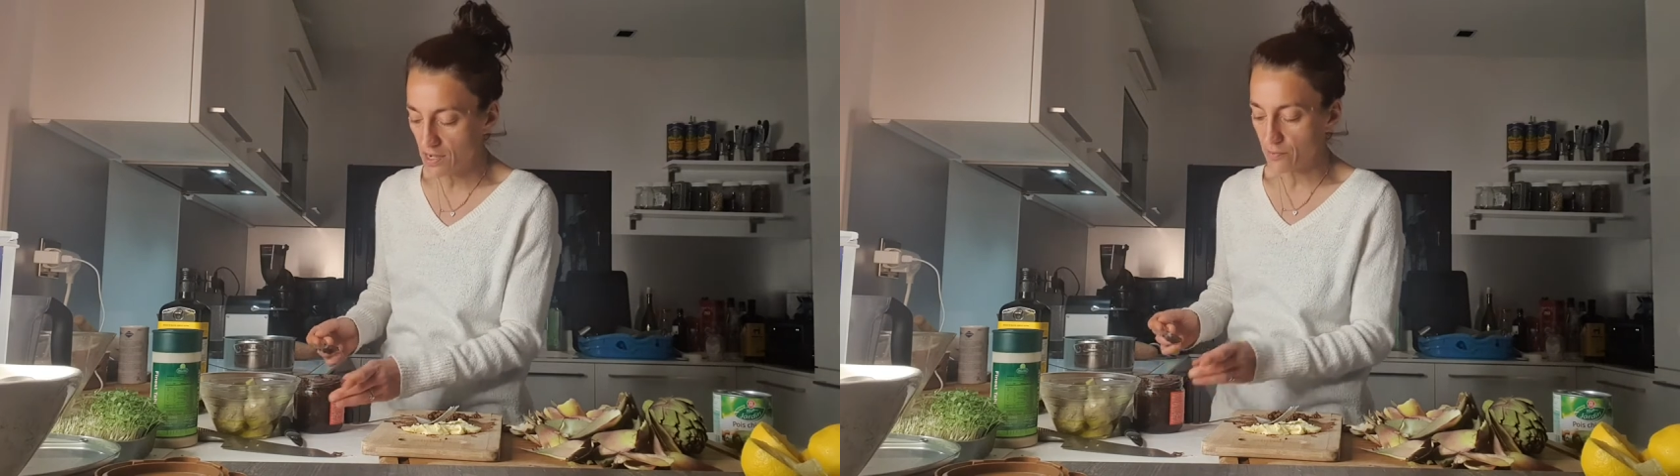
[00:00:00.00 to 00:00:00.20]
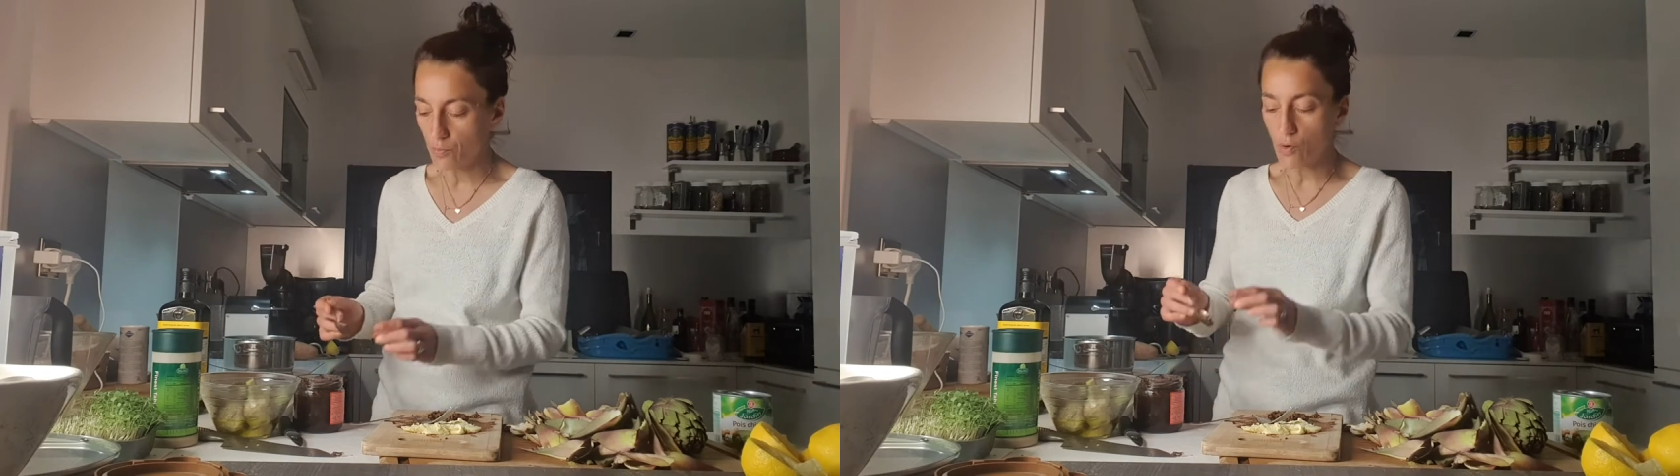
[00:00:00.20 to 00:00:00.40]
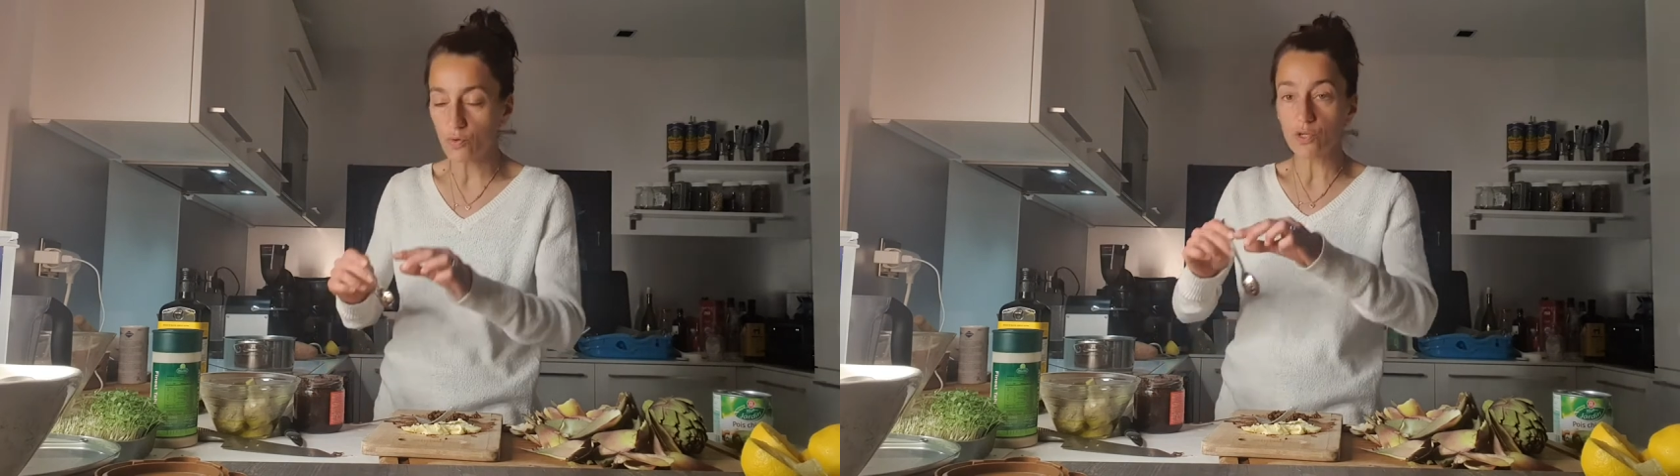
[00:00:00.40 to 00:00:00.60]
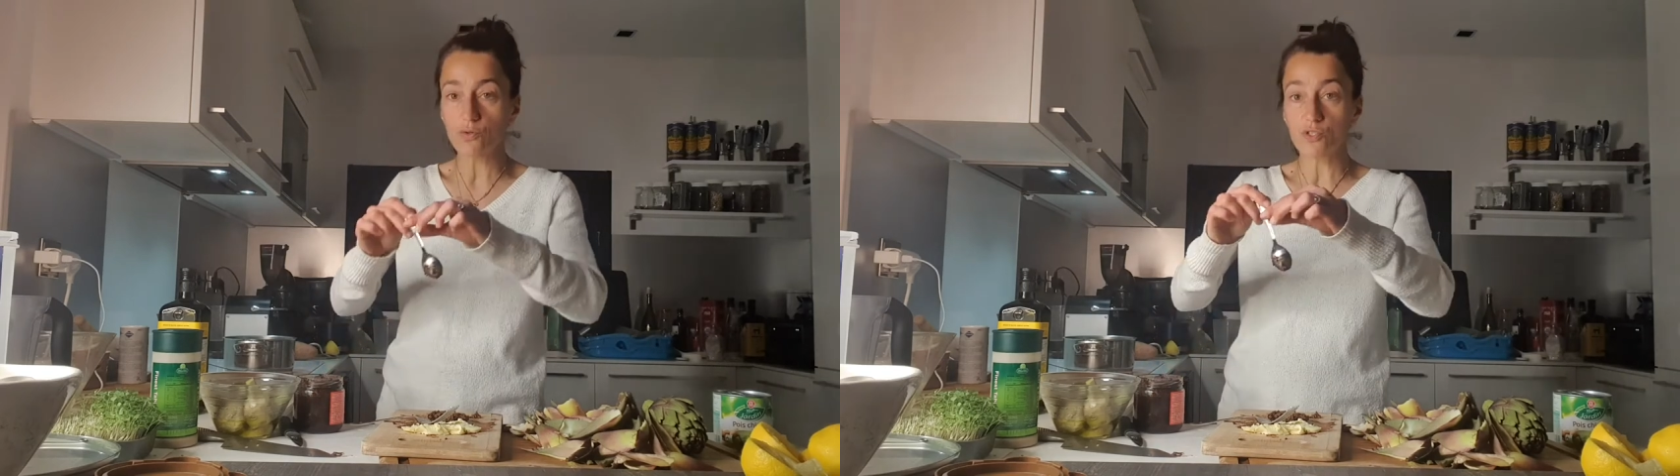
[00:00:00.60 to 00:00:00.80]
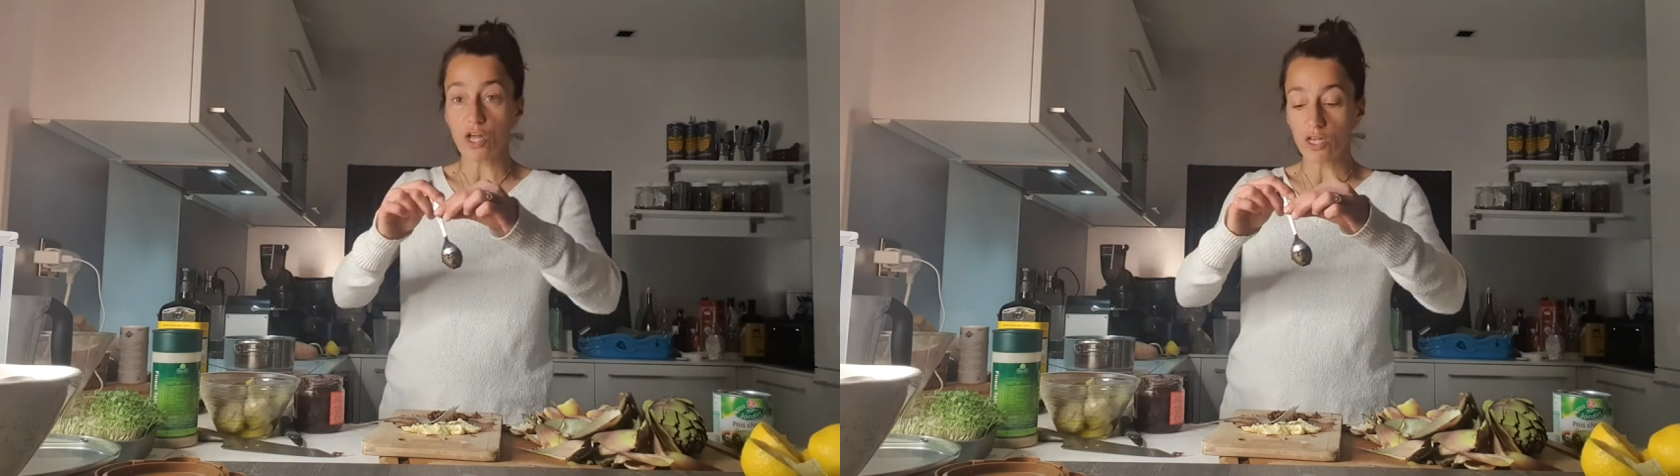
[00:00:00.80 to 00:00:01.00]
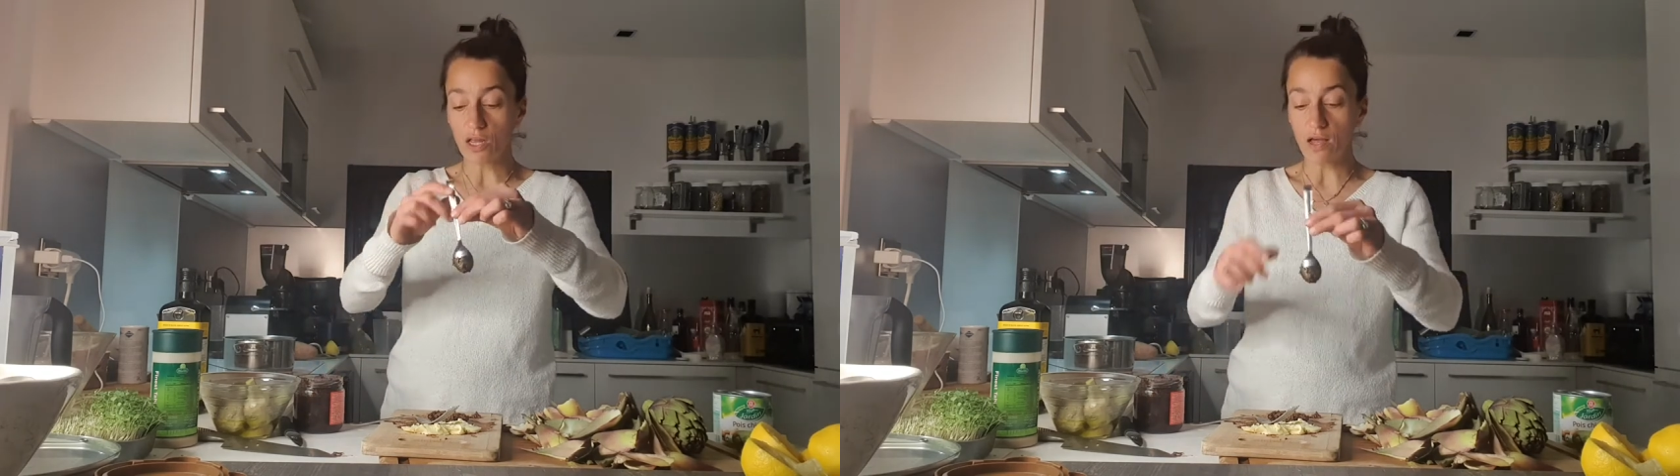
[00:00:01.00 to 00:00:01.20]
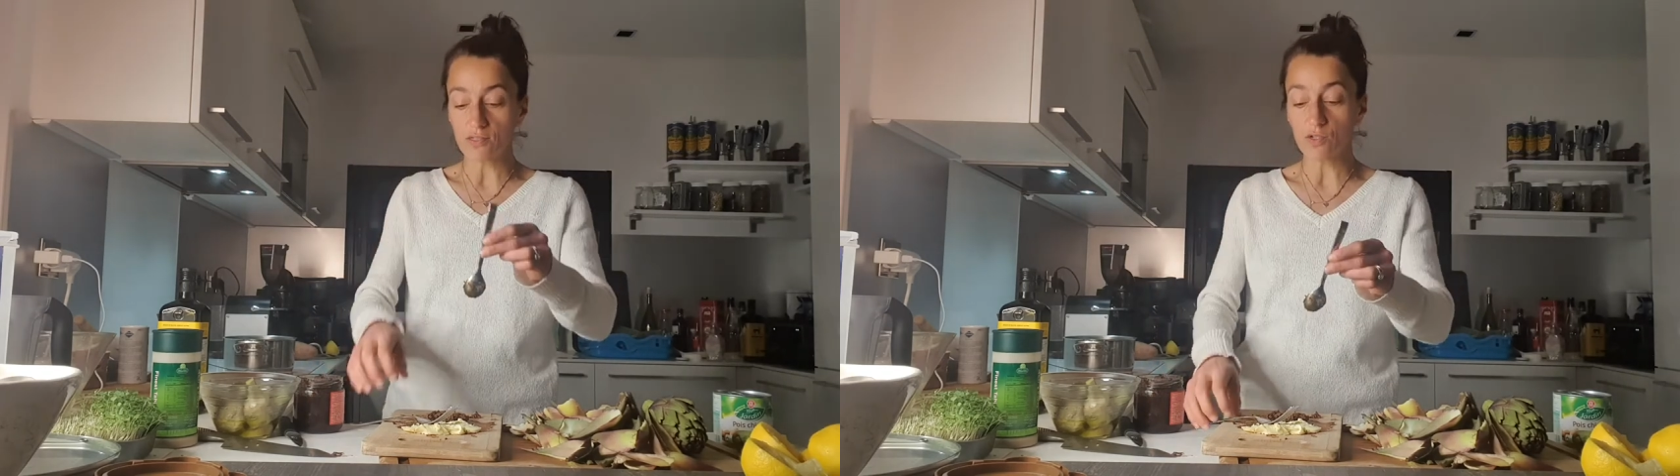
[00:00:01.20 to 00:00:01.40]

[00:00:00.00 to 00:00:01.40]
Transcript: I won't use a lot.